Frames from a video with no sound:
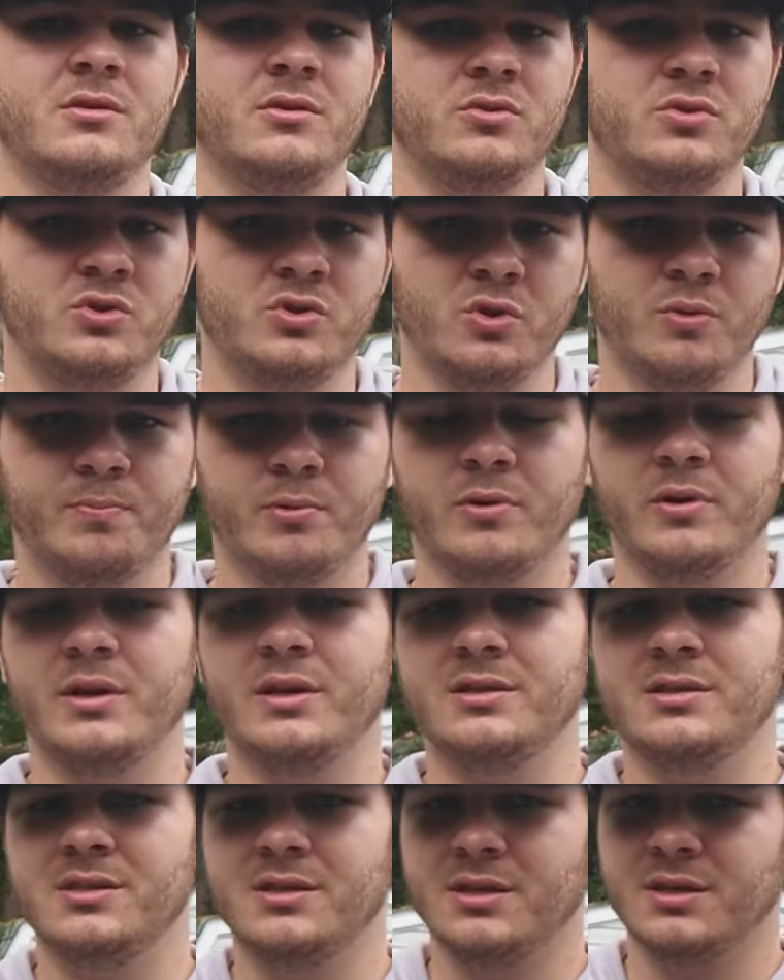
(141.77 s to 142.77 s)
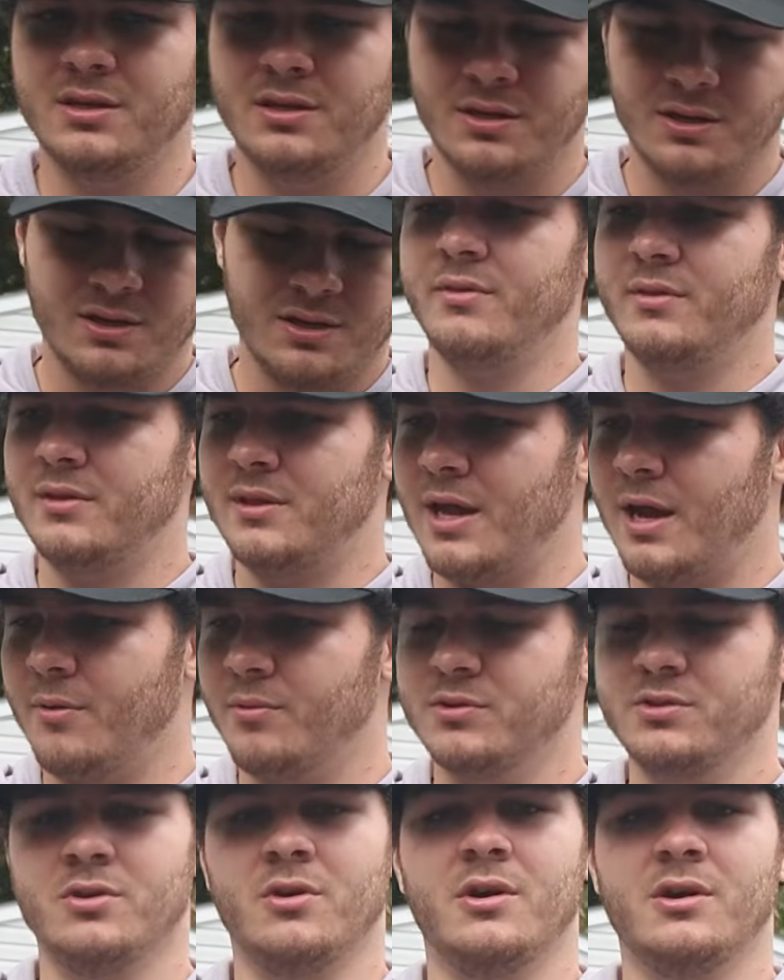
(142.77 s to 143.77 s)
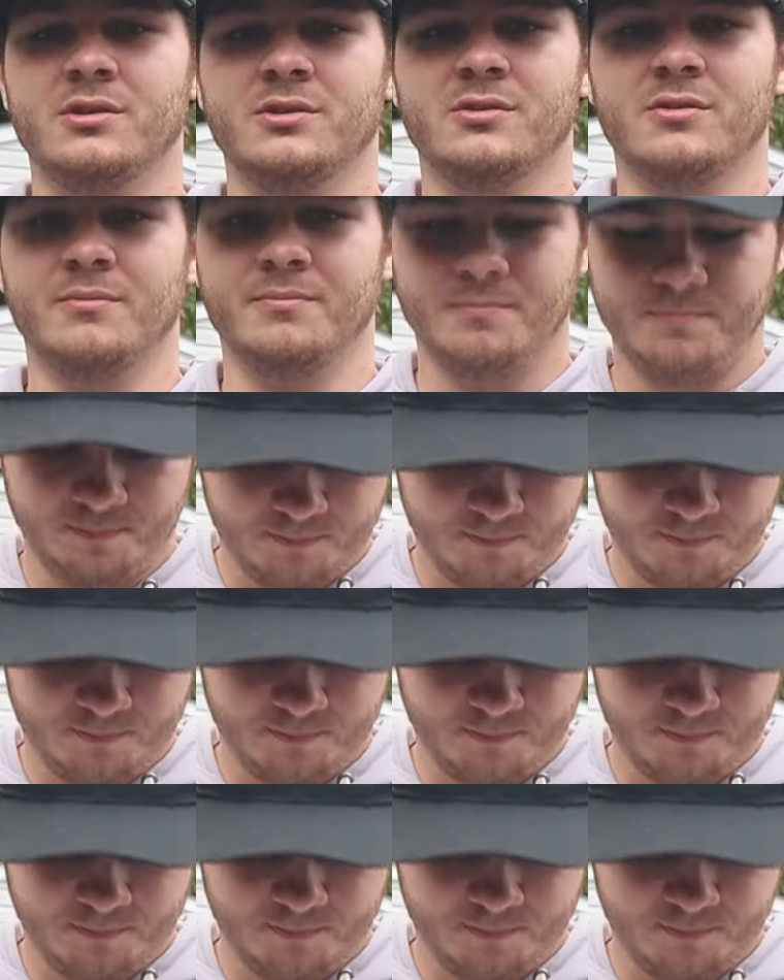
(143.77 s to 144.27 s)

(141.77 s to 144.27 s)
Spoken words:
Super easy. That was awesome.